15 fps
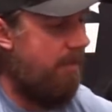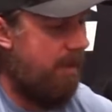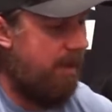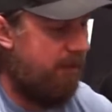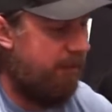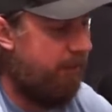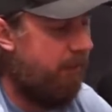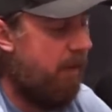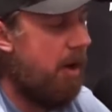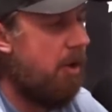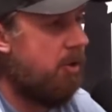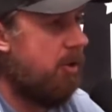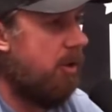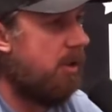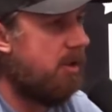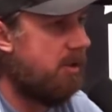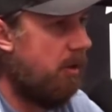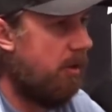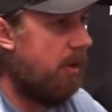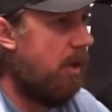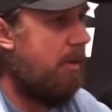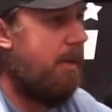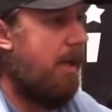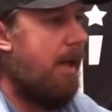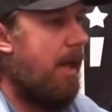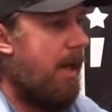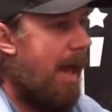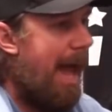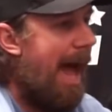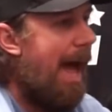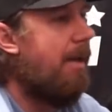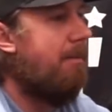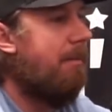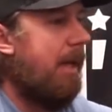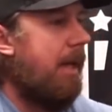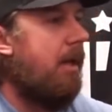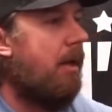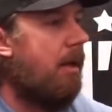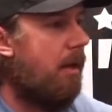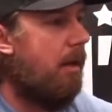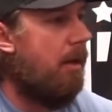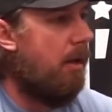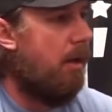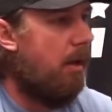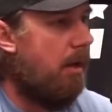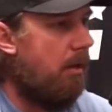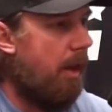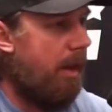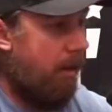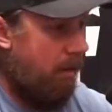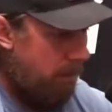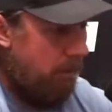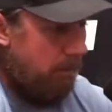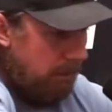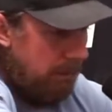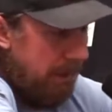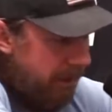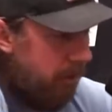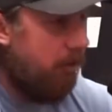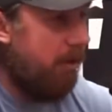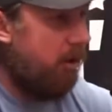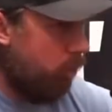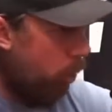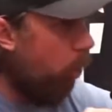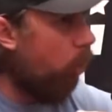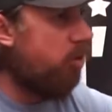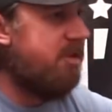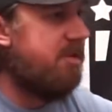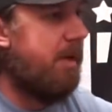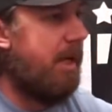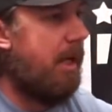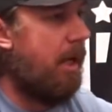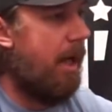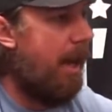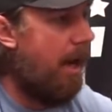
And these fire trucks are coming at me, like literally towards me.